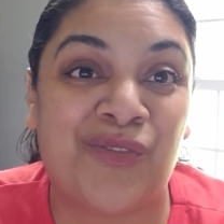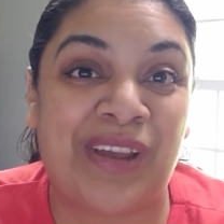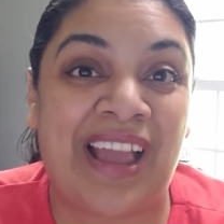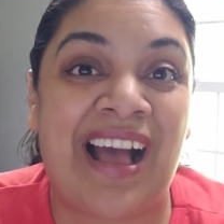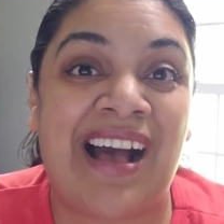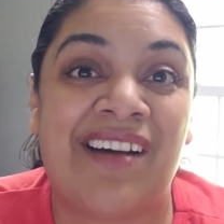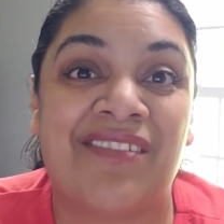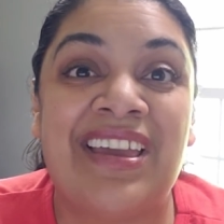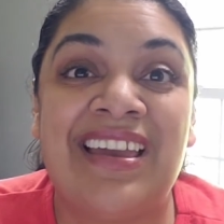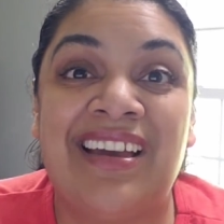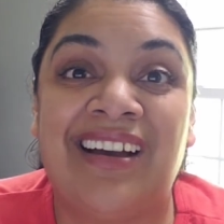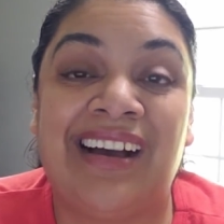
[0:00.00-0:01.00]
We have
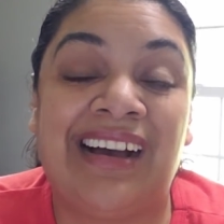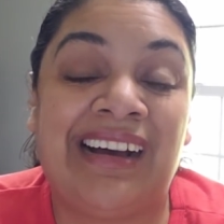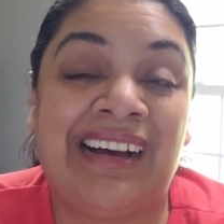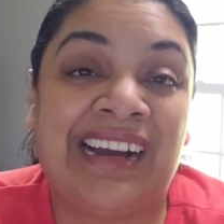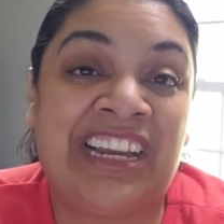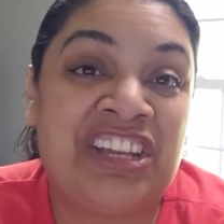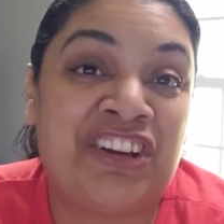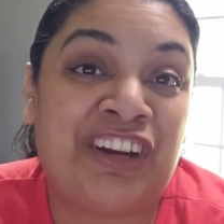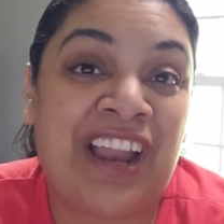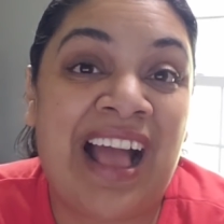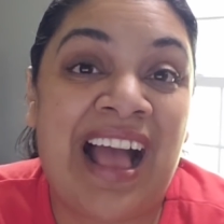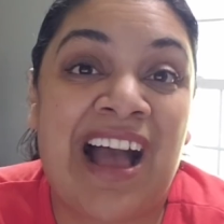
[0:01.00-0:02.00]
a year and
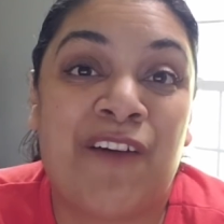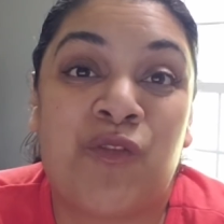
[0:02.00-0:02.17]
a half.